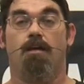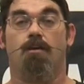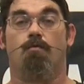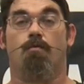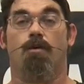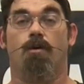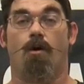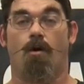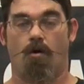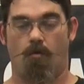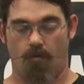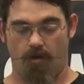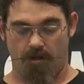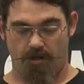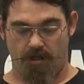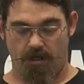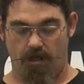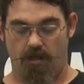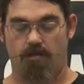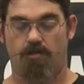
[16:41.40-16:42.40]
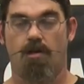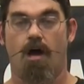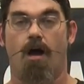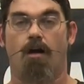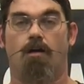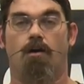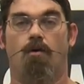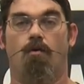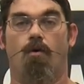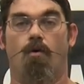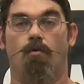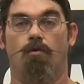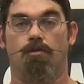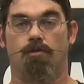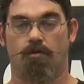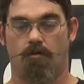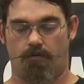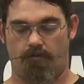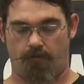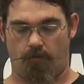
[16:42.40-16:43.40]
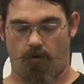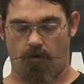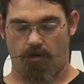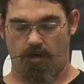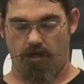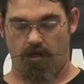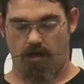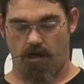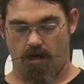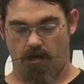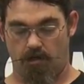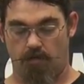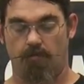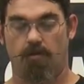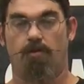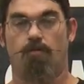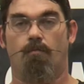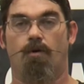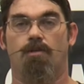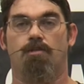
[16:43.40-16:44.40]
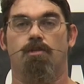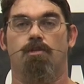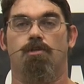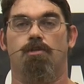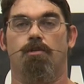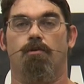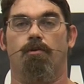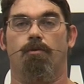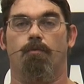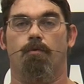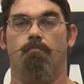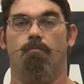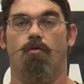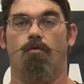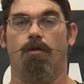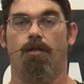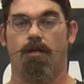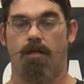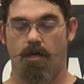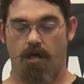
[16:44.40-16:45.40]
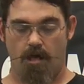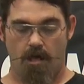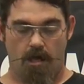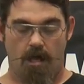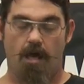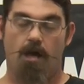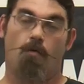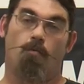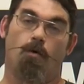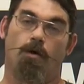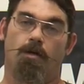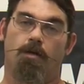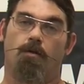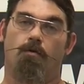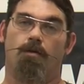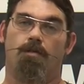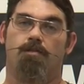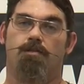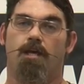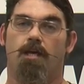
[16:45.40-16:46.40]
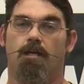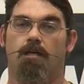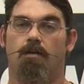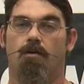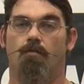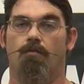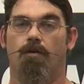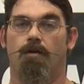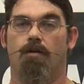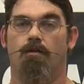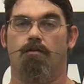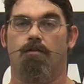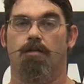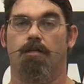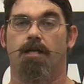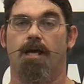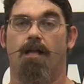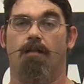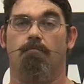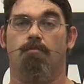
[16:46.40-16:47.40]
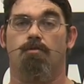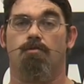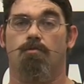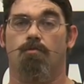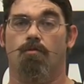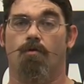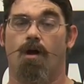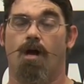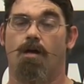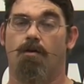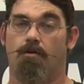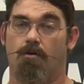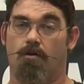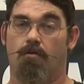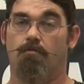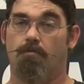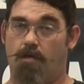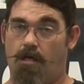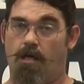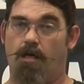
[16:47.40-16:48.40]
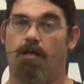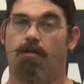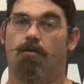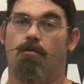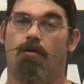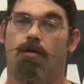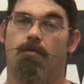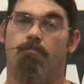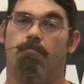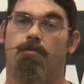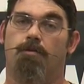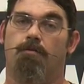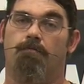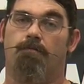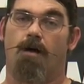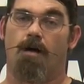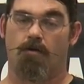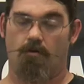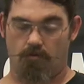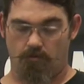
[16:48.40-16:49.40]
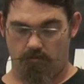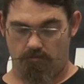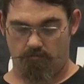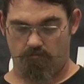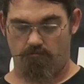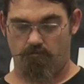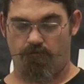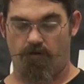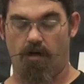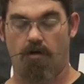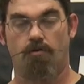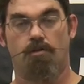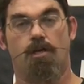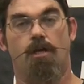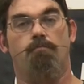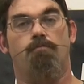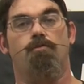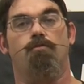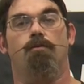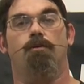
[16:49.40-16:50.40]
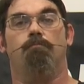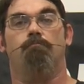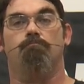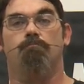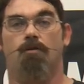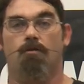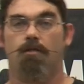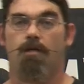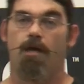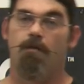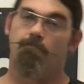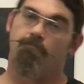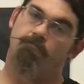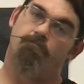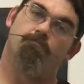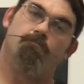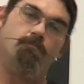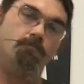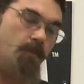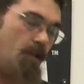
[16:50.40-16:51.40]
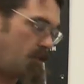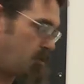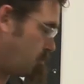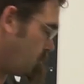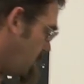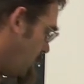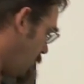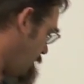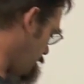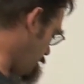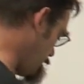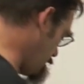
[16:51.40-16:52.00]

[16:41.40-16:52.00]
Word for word: here we are with the taco holster for the uh, Smith & Wesson shield that we molded. And we're going to go ahead and take it over here to the Kalamazoo grinder and go ahead and put the final, final shape to it. Okay, let's do that.